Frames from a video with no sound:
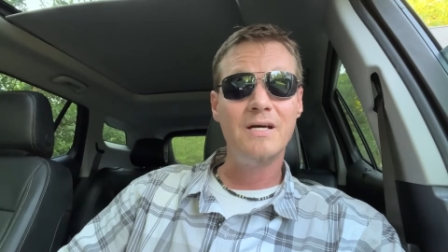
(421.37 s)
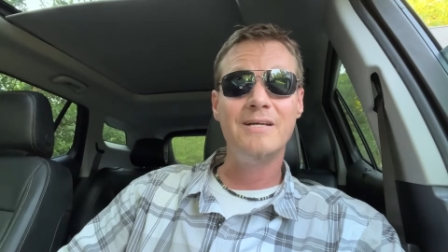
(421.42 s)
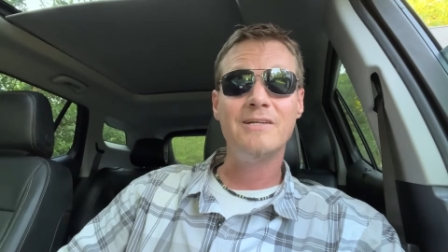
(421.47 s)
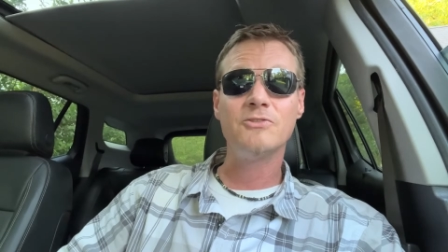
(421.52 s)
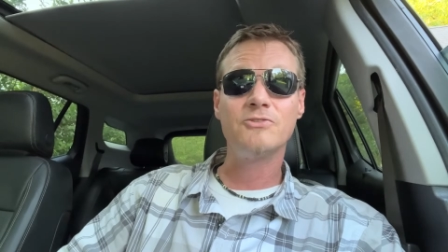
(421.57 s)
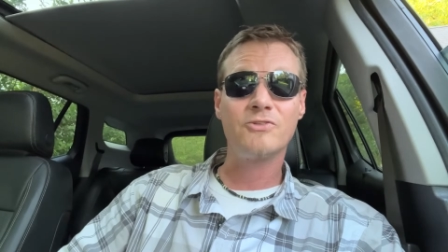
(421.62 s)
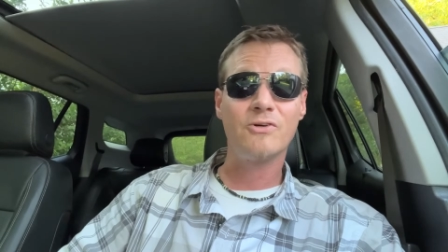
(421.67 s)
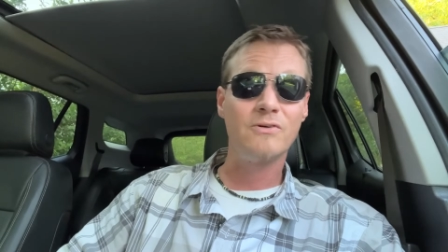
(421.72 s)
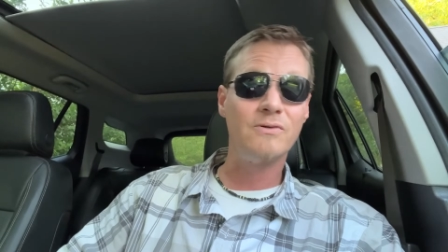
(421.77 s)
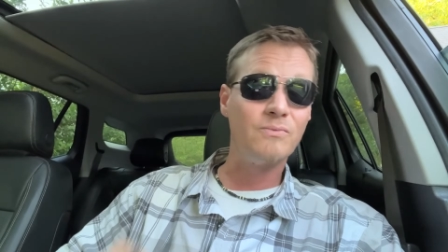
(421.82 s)
in a
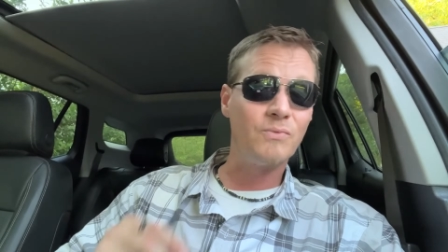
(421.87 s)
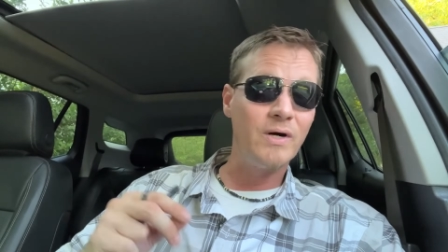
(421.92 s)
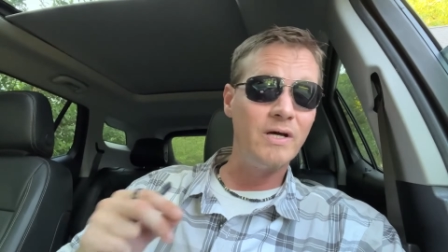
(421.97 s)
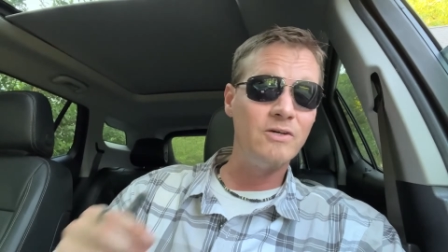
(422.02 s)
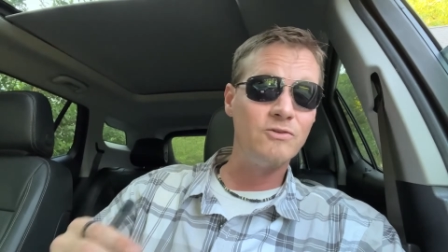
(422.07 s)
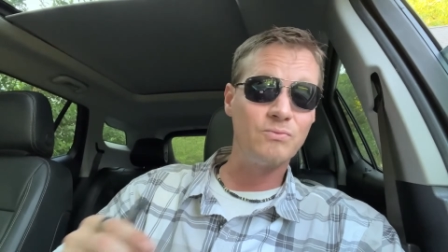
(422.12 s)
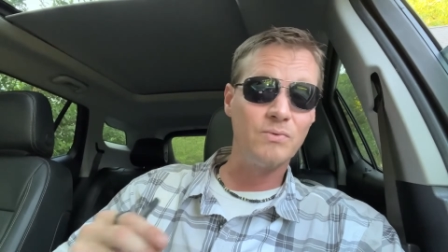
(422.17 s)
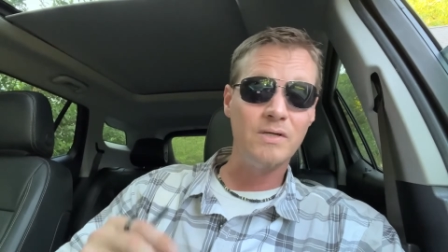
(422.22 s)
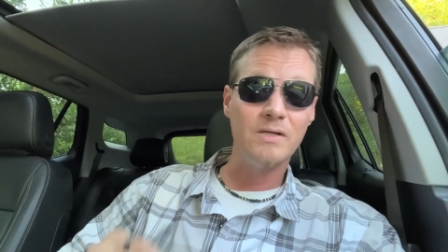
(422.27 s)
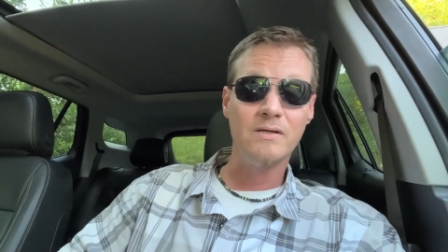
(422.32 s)
certain way
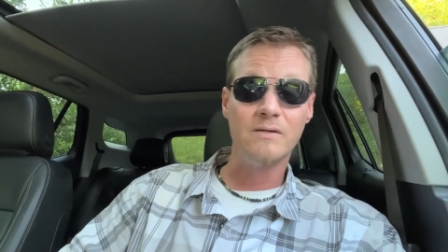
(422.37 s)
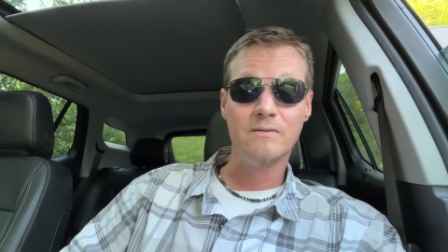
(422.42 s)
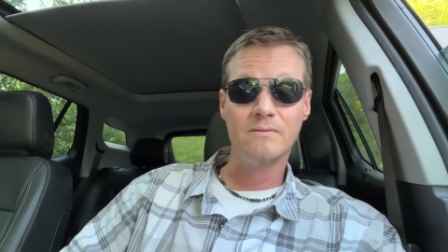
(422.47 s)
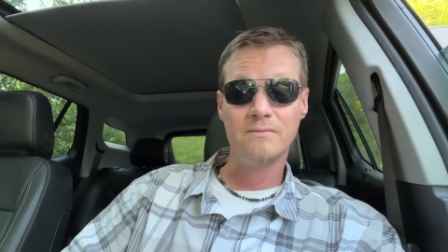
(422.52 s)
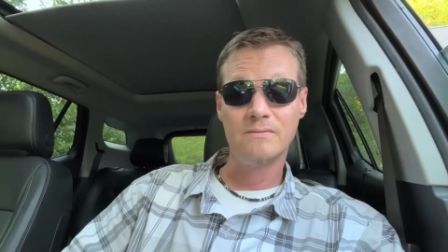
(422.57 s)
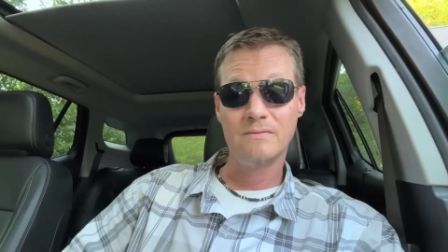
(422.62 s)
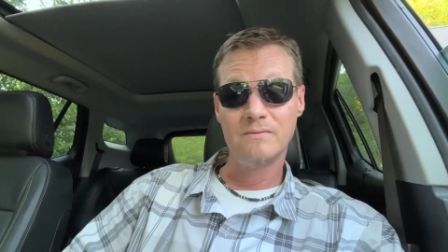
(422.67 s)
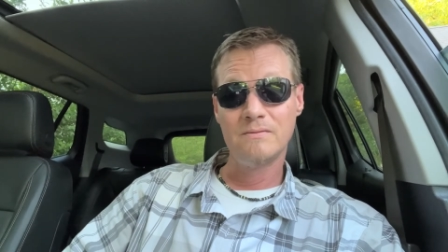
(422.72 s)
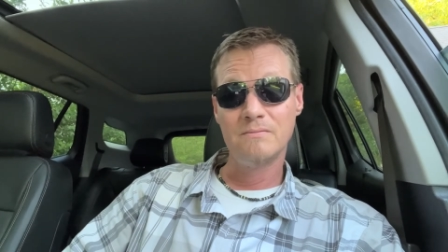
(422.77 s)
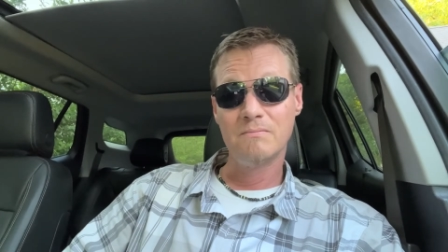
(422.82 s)
as well
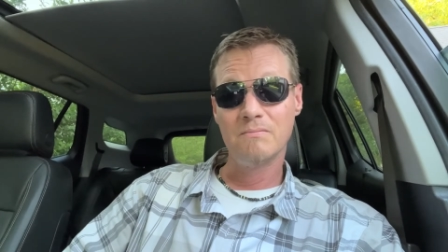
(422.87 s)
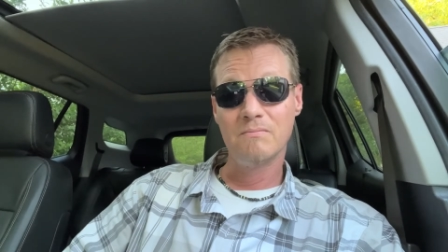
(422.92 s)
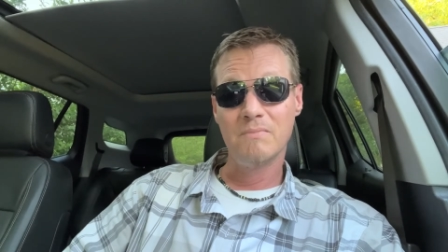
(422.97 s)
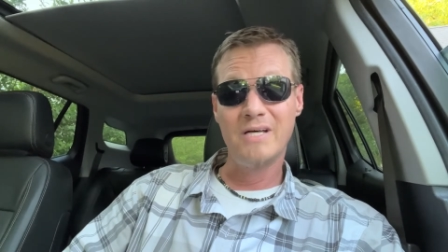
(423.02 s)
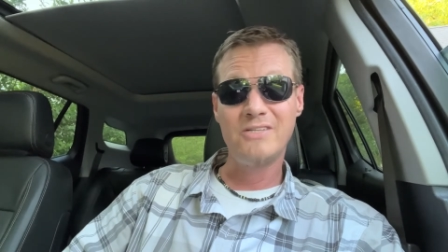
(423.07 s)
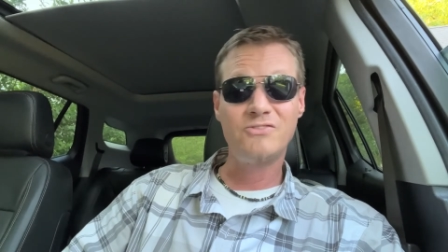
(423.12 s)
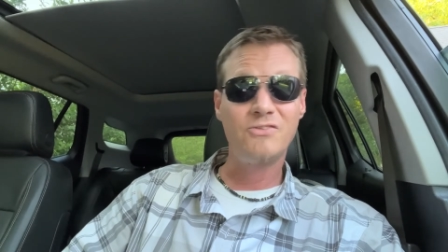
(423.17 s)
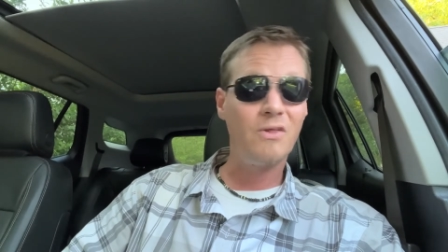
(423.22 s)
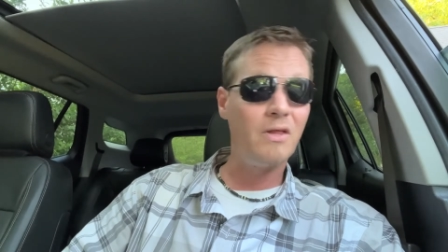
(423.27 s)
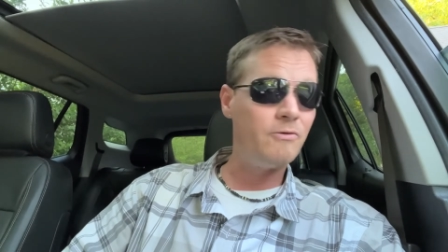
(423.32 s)

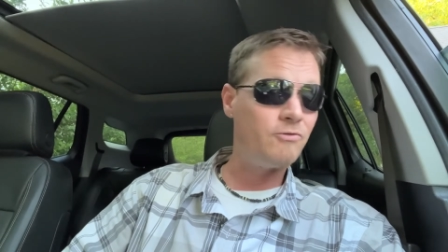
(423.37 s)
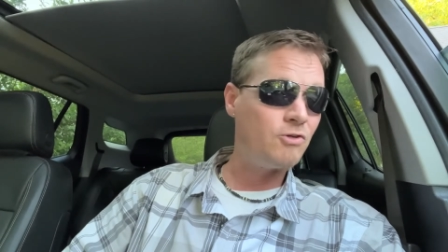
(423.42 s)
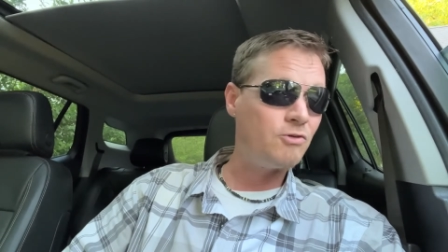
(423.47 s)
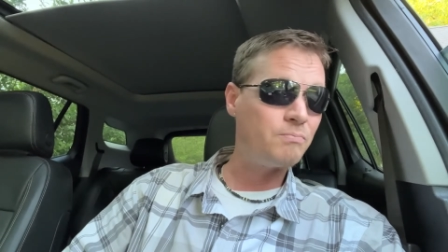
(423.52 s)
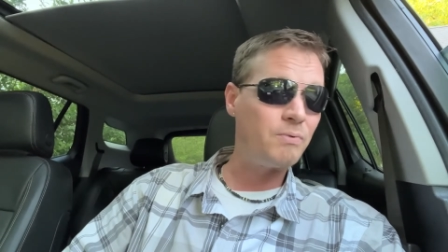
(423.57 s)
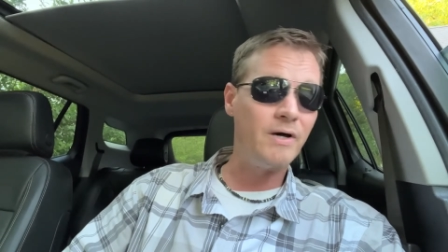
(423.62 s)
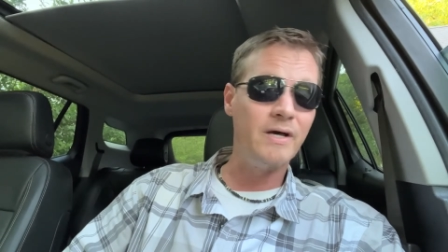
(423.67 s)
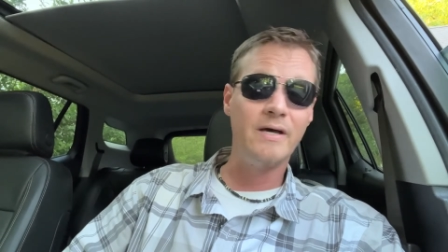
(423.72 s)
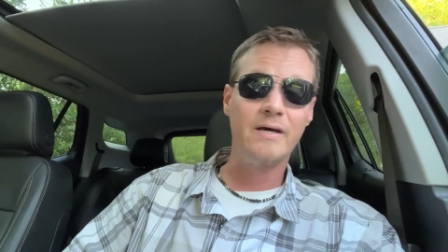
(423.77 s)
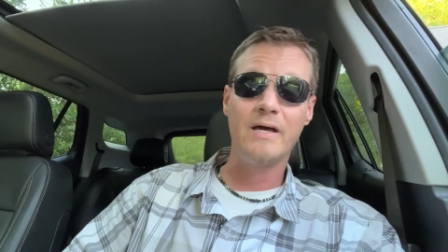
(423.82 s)
if she's
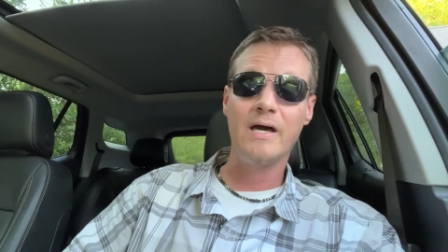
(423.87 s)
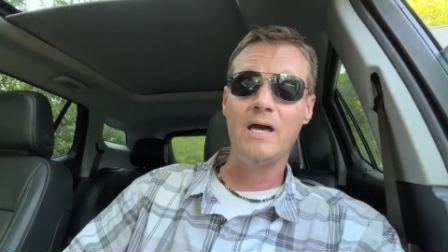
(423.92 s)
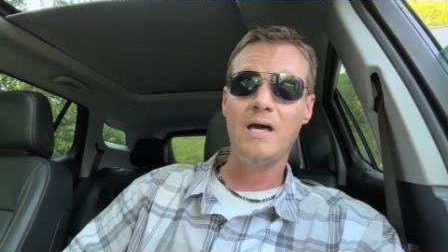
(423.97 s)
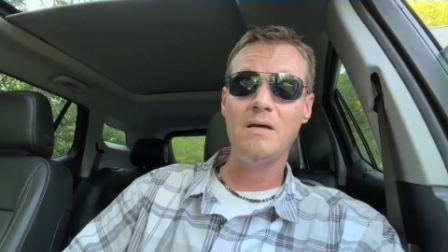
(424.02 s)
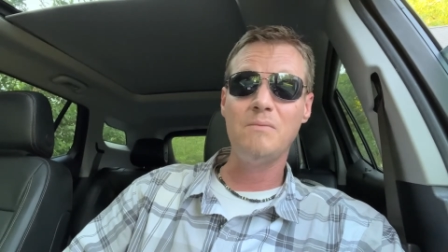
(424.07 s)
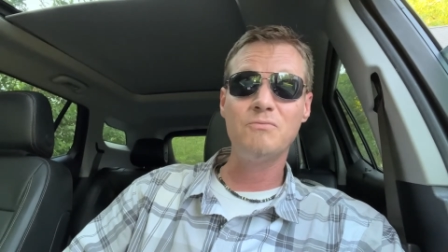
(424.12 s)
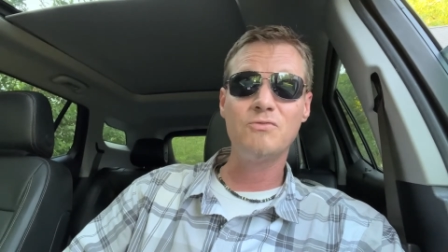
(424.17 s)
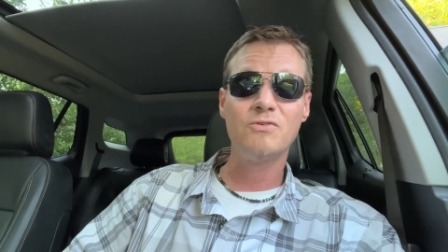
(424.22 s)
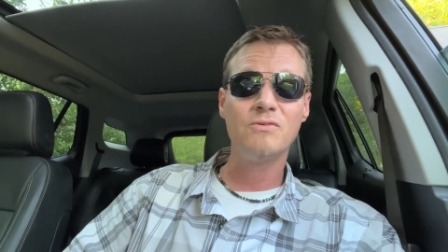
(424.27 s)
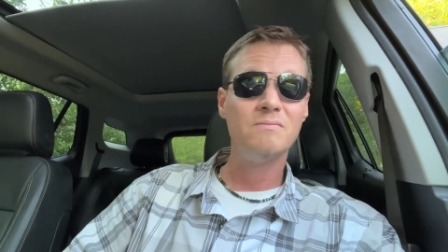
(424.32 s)
playing
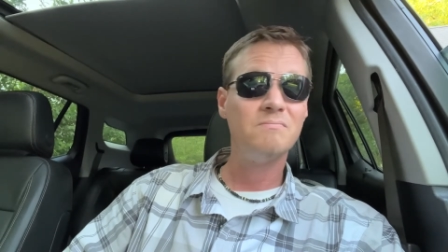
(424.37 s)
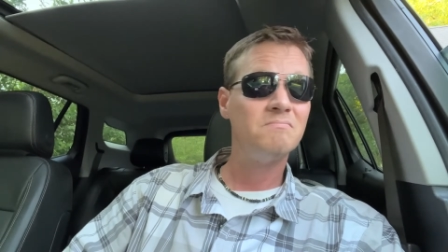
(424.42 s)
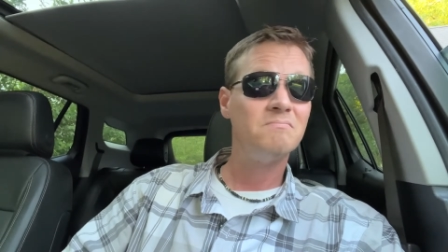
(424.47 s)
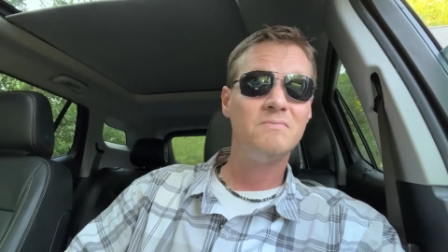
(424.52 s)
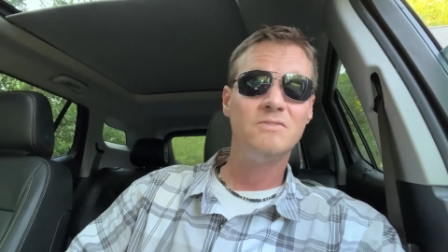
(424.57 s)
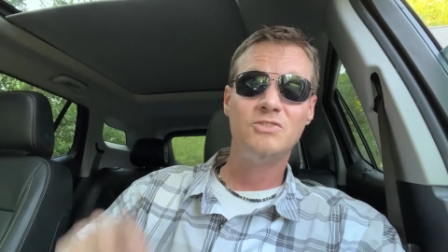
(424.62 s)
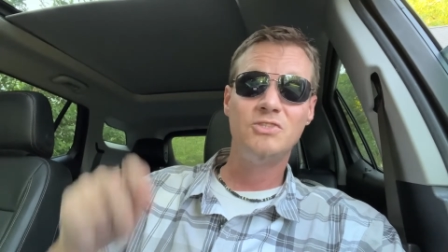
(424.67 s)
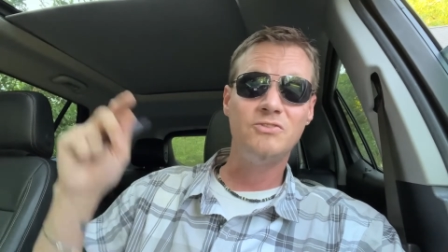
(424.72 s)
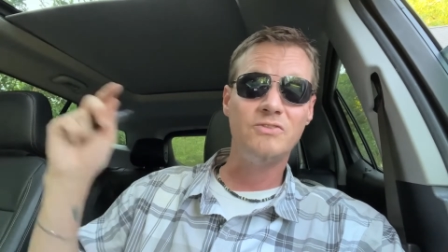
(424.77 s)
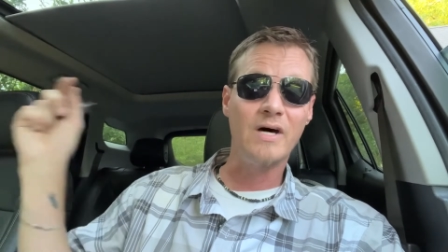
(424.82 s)
games
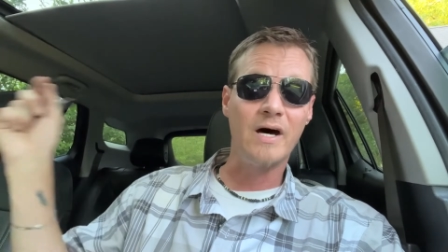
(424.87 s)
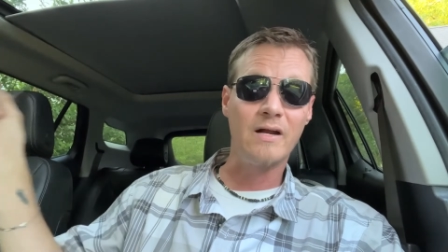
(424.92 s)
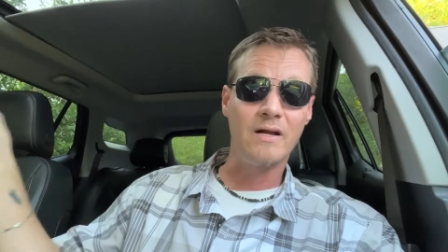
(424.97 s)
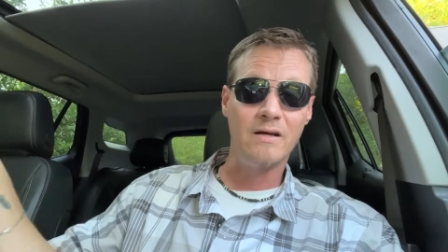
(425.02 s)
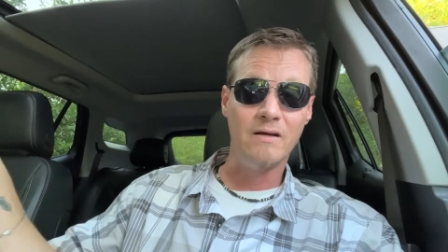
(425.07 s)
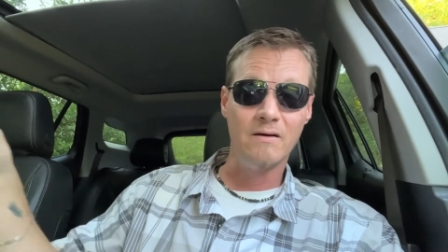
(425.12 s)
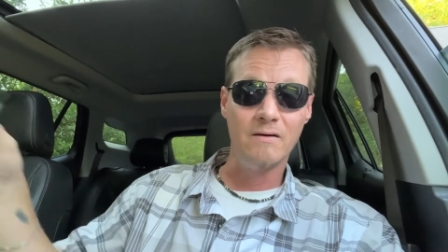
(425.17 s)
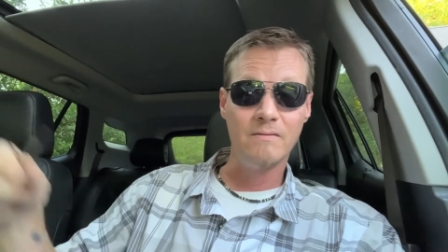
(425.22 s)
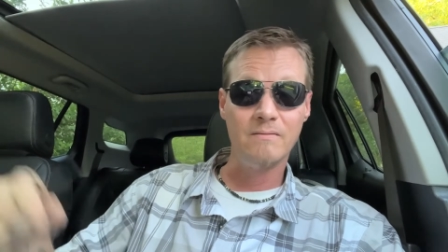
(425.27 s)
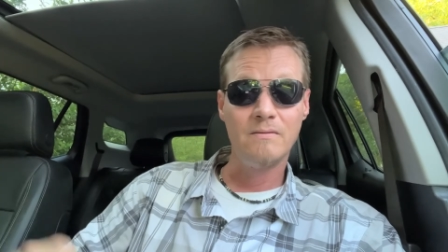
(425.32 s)
she's out of
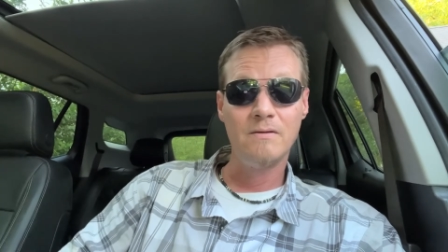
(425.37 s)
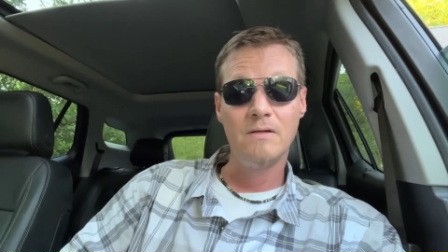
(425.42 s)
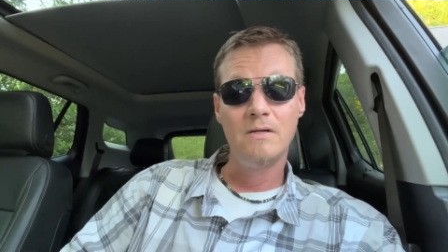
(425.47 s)
here